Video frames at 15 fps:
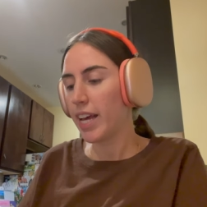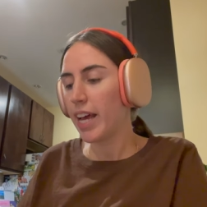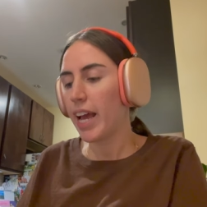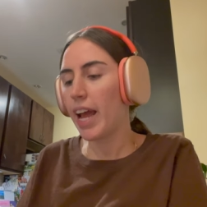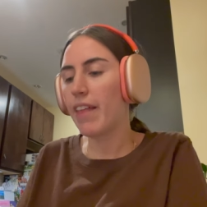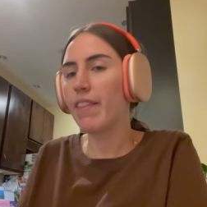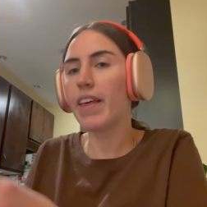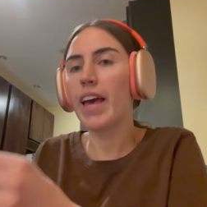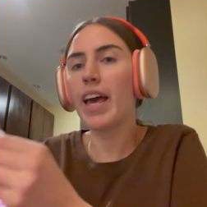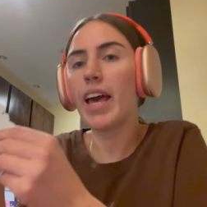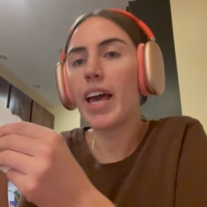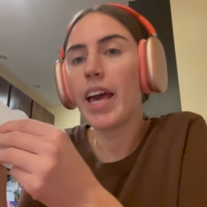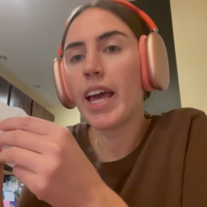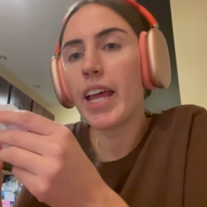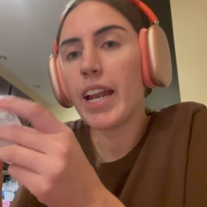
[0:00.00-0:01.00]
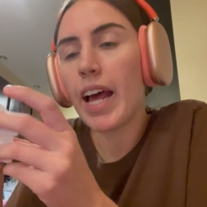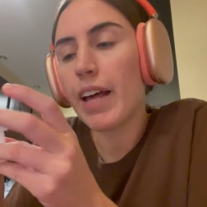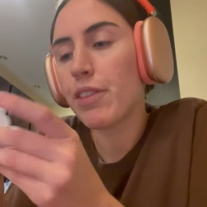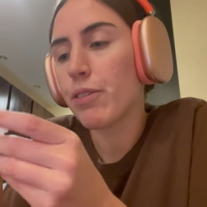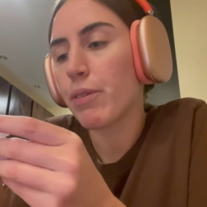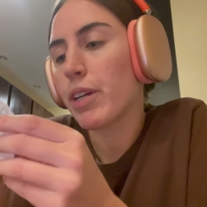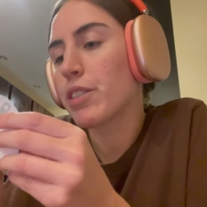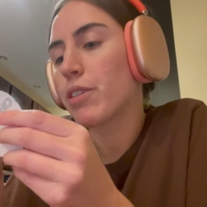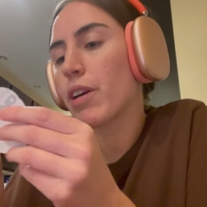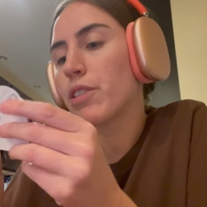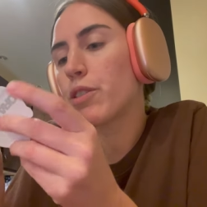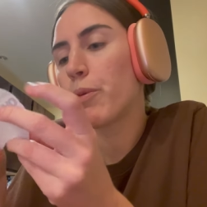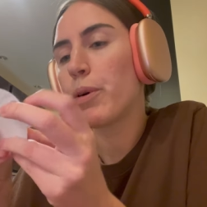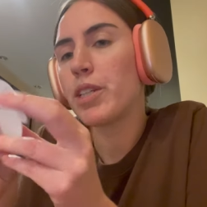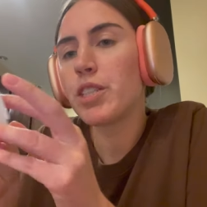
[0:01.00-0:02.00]
And then at the restaurants
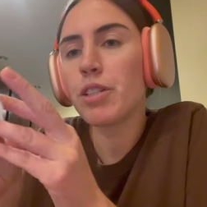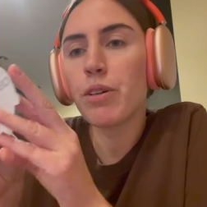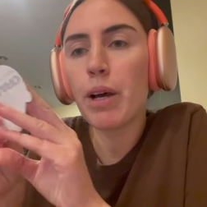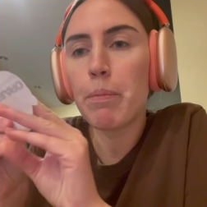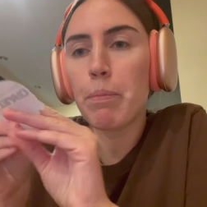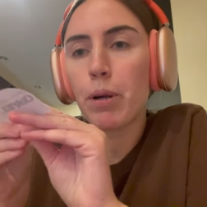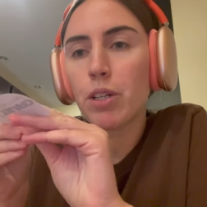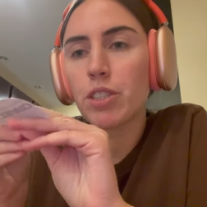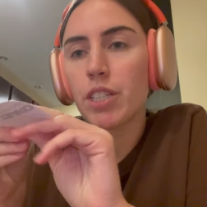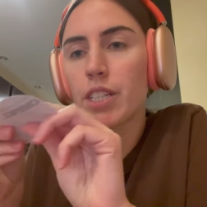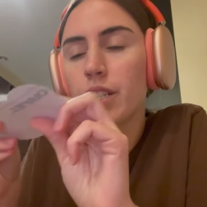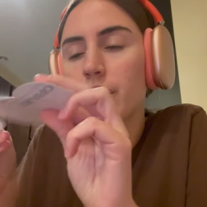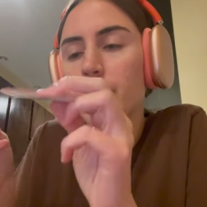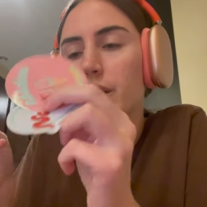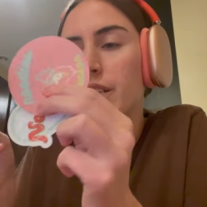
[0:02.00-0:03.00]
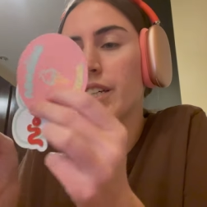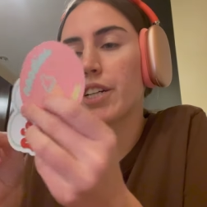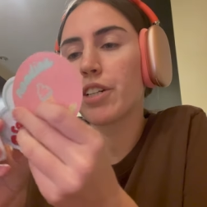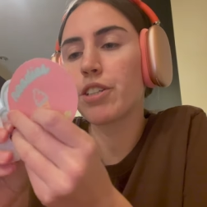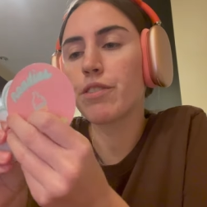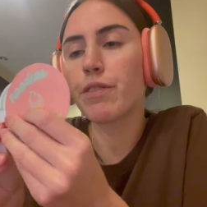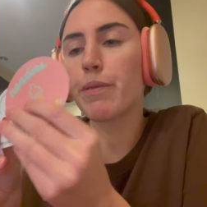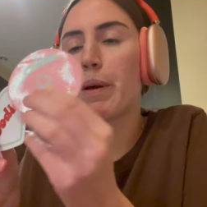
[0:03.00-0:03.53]
we went to, I purchased stickers for my